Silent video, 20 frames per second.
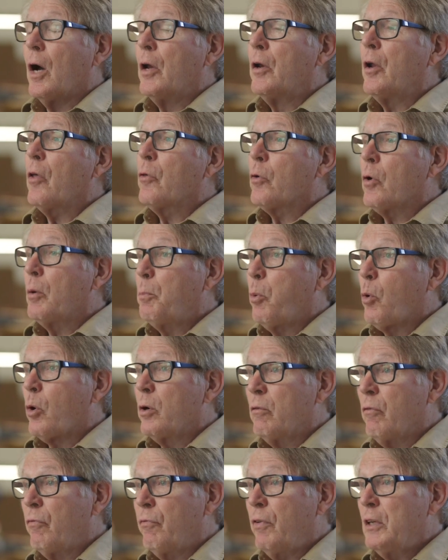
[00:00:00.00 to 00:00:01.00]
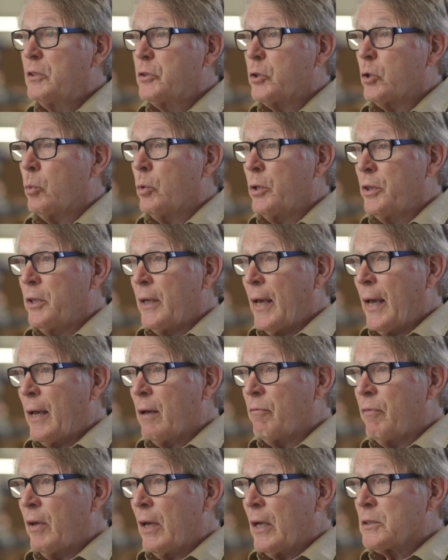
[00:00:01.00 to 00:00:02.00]
Another important feature with the
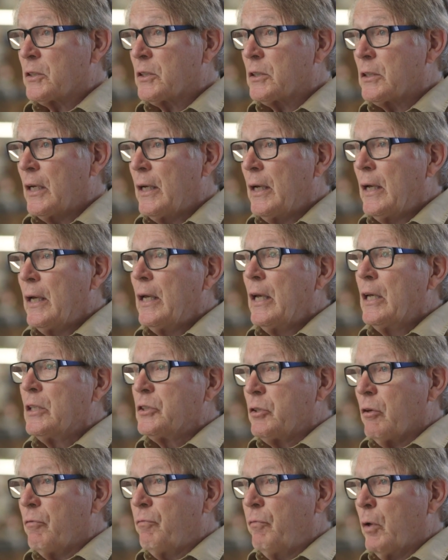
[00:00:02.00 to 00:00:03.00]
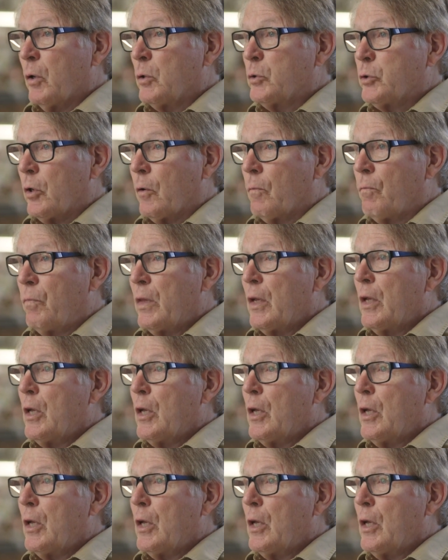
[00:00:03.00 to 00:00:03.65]
AFS is the filter.